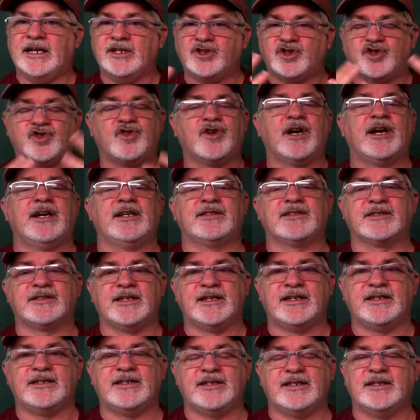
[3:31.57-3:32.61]
and
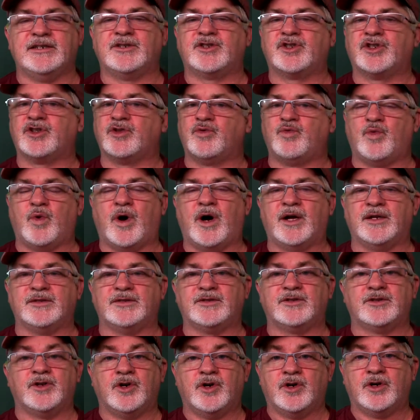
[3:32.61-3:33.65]
translate it into the
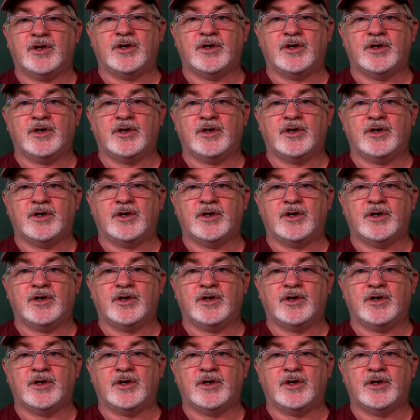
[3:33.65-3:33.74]
ones